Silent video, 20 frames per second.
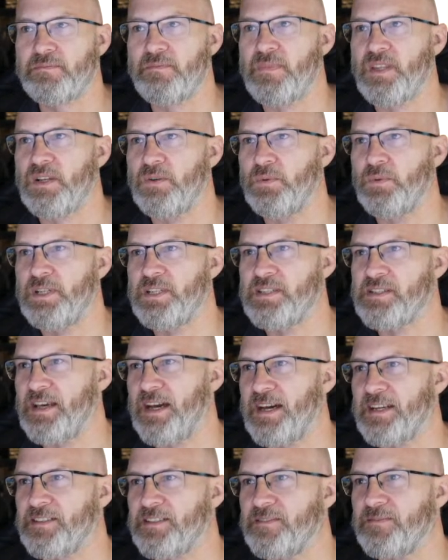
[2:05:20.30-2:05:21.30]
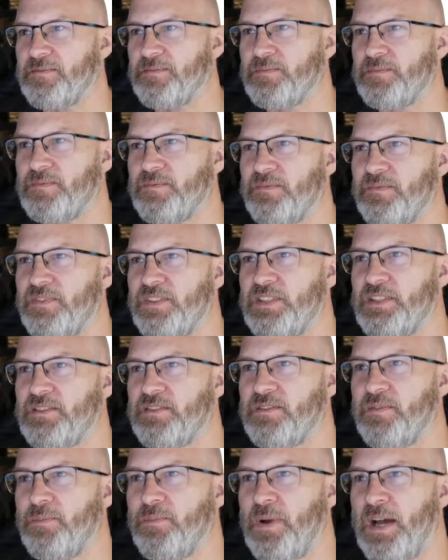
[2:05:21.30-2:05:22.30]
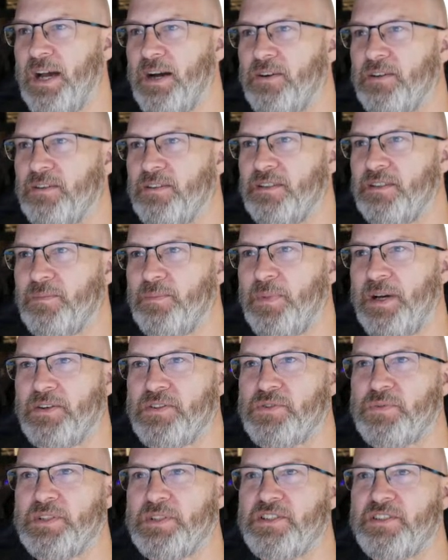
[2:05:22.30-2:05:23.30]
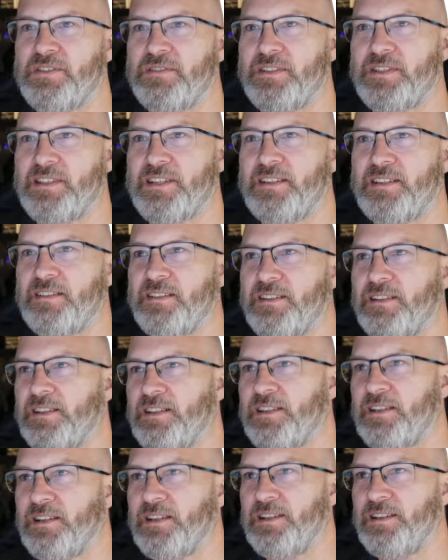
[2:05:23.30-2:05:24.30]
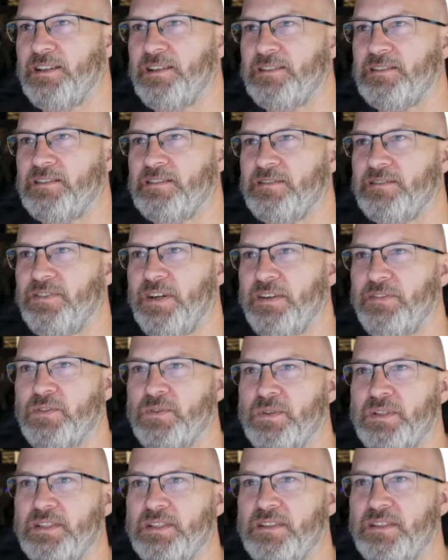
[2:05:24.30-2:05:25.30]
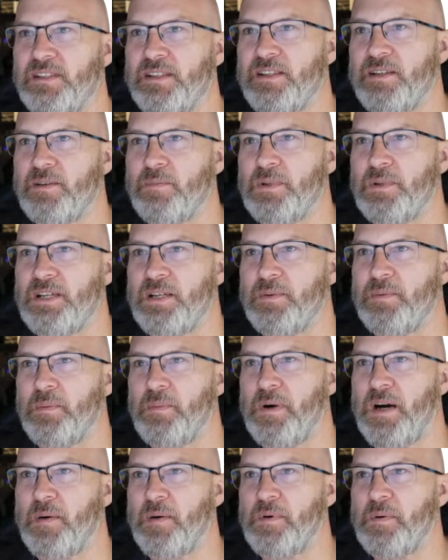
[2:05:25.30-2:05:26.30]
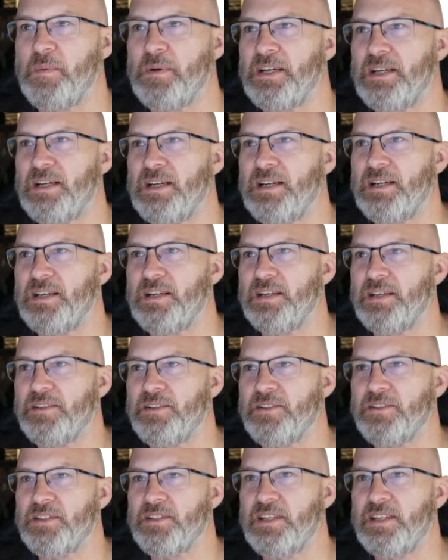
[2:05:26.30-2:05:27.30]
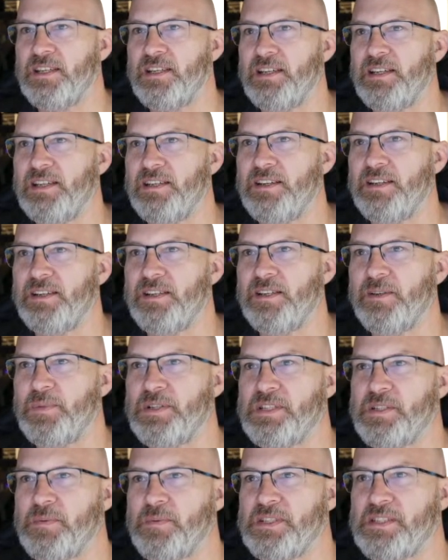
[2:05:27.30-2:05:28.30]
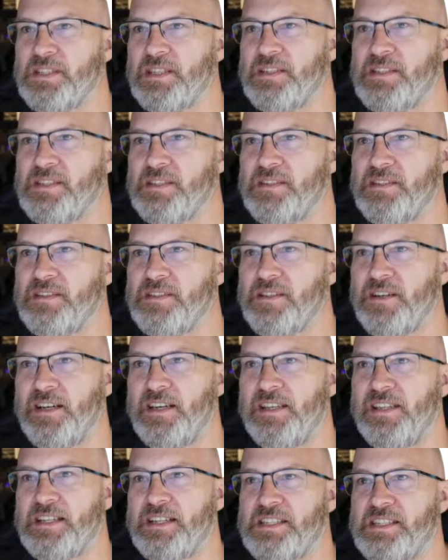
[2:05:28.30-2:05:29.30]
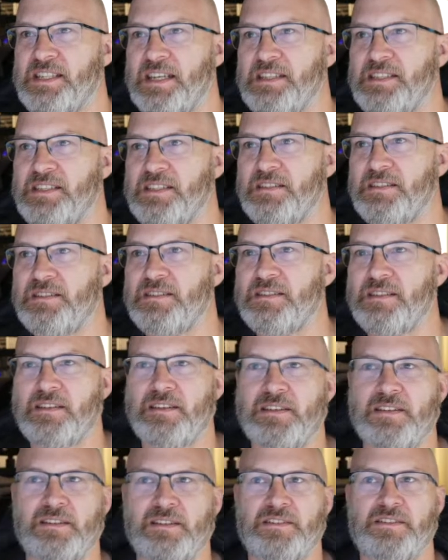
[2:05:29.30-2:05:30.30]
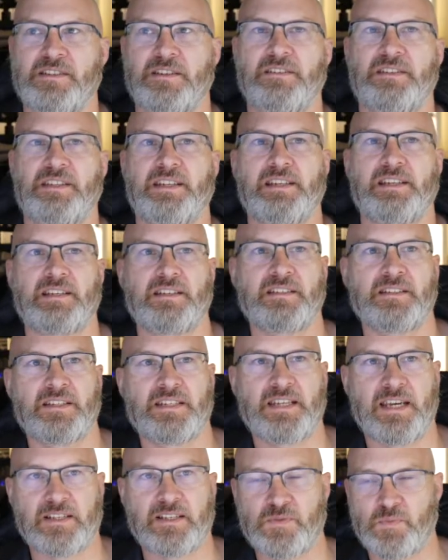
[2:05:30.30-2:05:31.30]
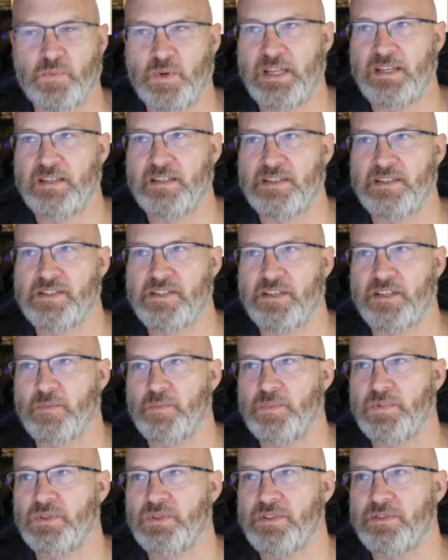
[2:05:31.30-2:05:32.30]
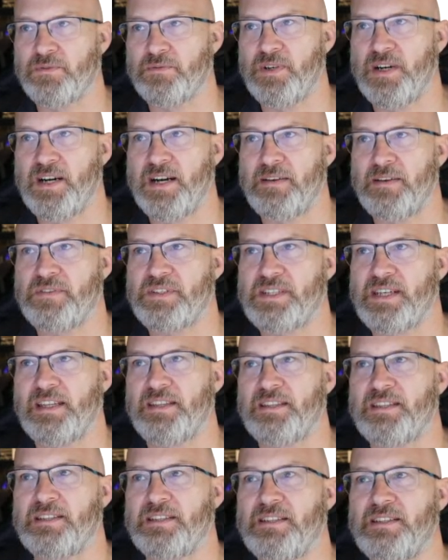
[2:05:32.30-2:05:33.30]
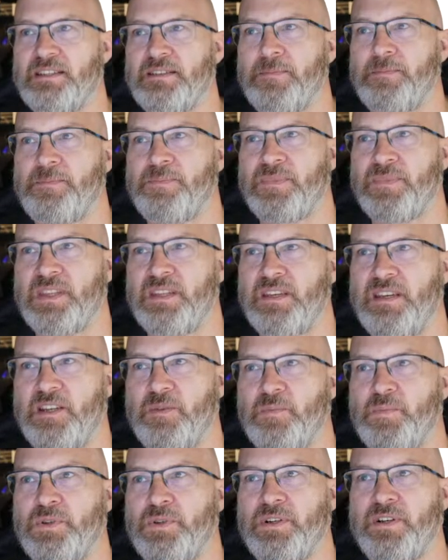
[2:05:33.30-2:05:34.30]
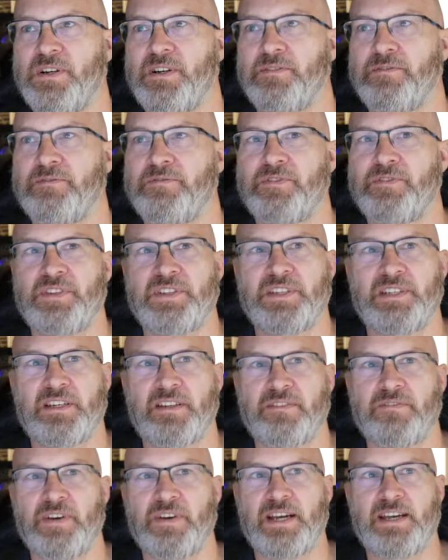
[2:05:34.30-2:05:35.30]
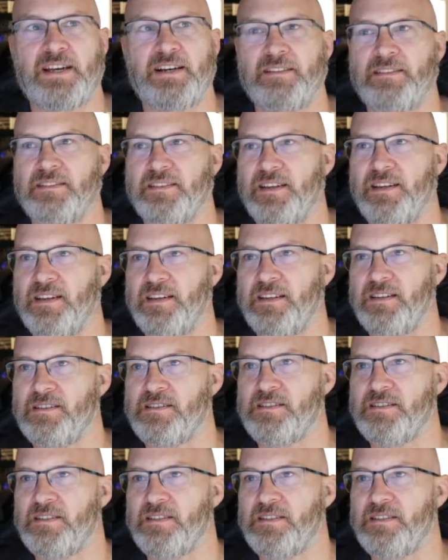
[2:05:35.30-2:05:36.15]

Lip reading: What is that? Power switch, okay. 5-volt regulator, blah, blah, blah, blah, blah, don't care, PCB sensors. Oh yeah, that's sensors so that it can detect when a circuit board arrives at the input of the conveyor and